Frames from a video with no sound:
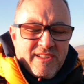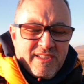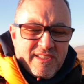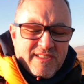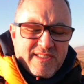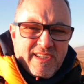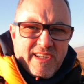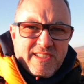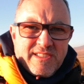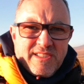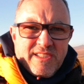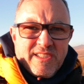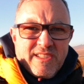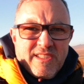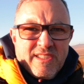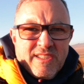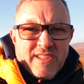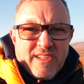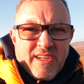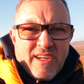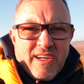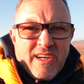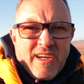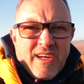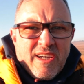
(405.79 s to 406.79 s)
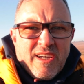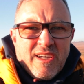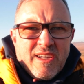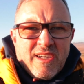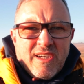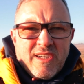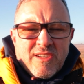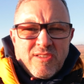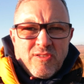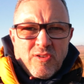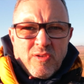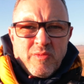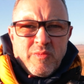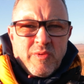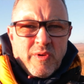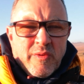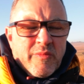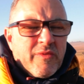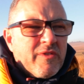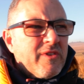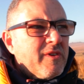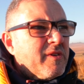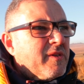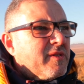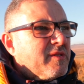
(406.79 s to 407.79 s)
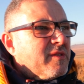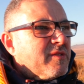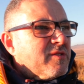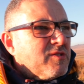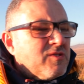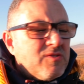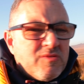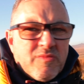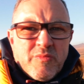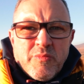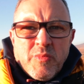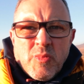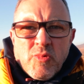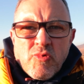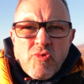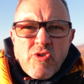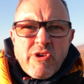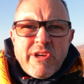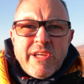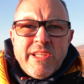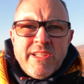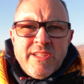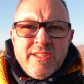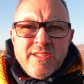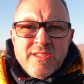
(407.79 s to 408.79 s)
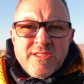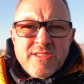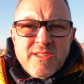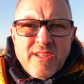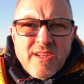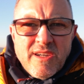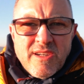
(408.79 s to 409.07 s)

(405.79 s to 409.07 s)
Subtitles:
there's actually a group of Marines